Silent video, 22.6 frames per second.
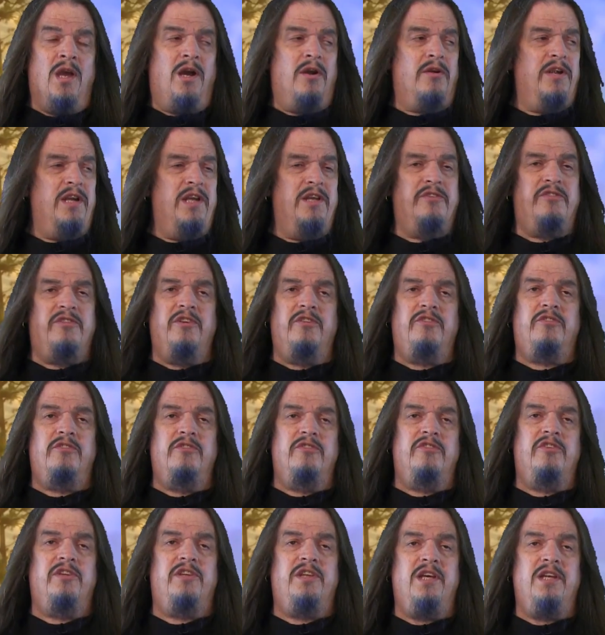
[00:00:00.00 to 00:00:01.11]
Our
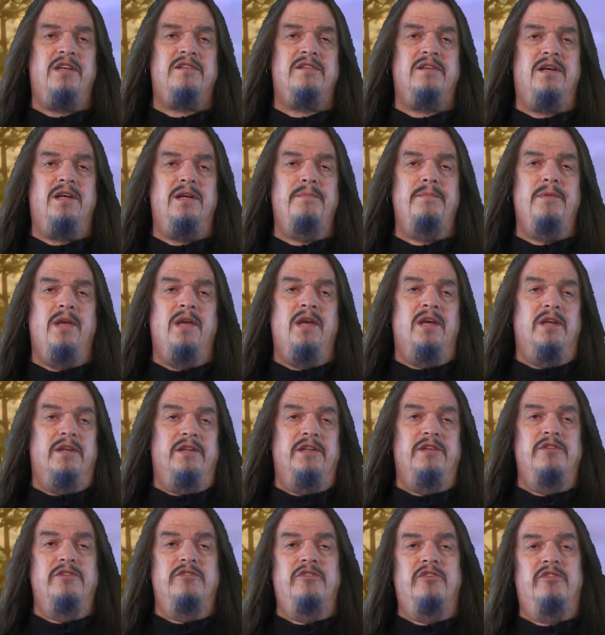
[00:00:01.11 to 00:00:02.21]
ancestors at that time
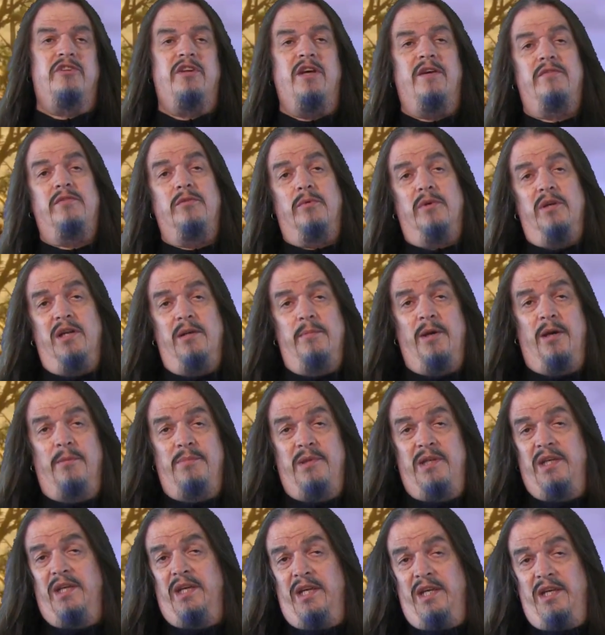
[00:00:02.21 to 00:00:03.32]
didn't just have to worry about
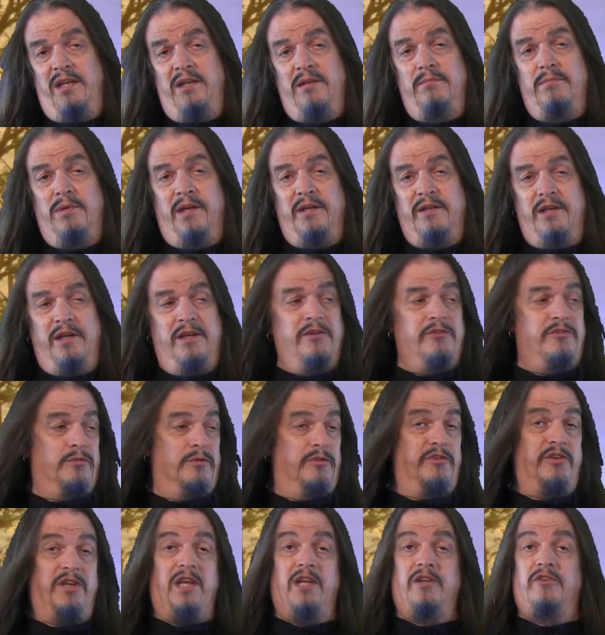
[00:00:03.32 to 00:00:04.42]
being eaten by
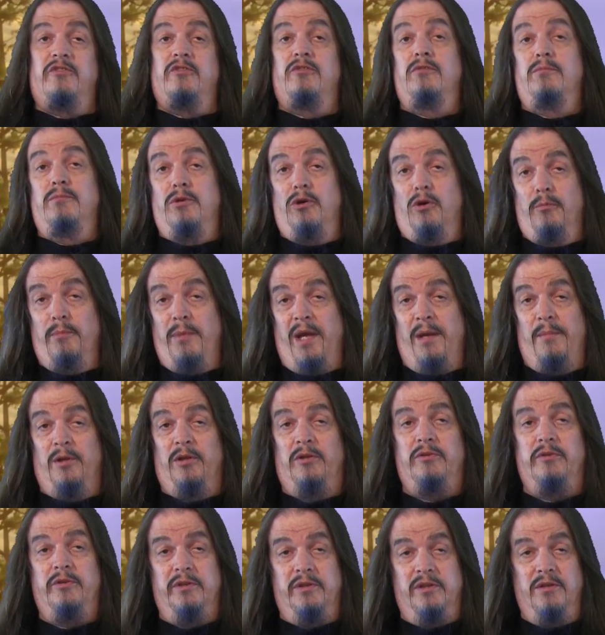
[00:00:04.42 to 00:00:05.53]
dinosaurs against whom no mammal
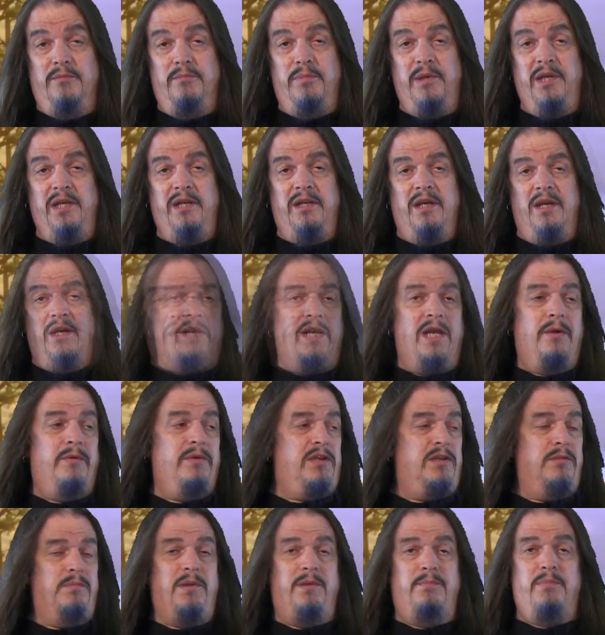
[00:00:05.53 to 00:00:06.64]
could compete. Now we
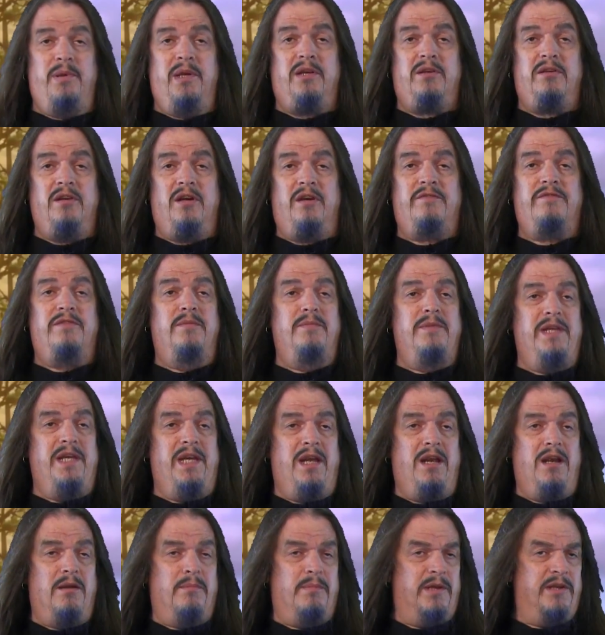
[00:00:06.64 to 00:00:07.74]
could be picked off from the
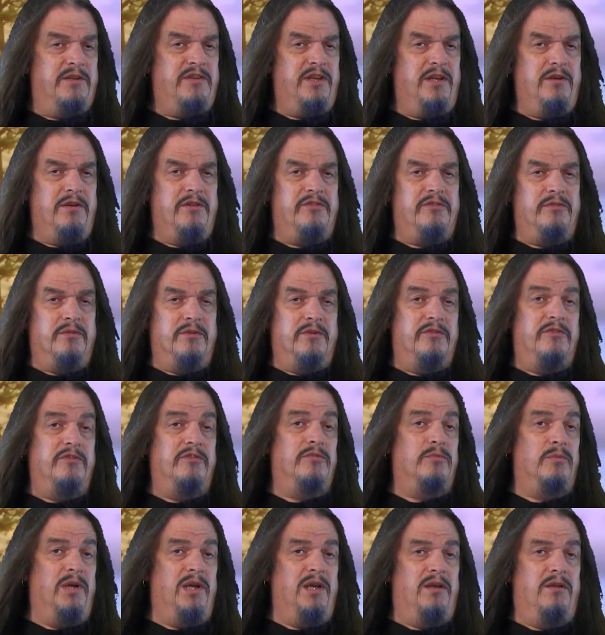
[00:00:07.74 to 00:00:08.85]
air by pterosaurs
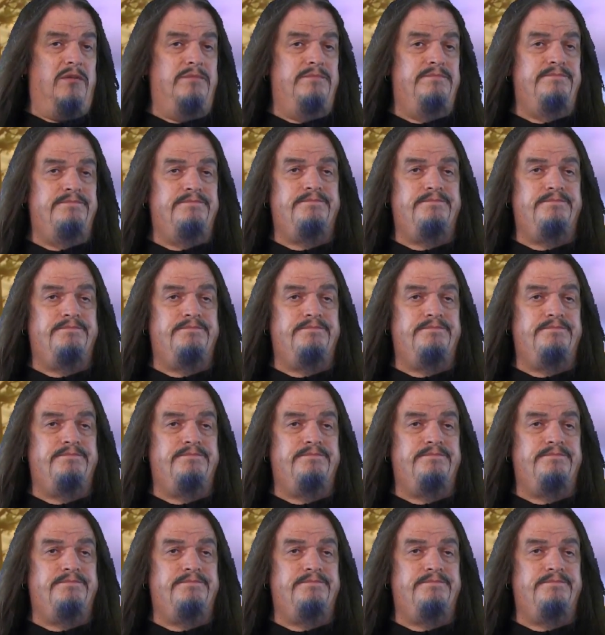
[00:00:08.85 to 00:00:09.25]
as well.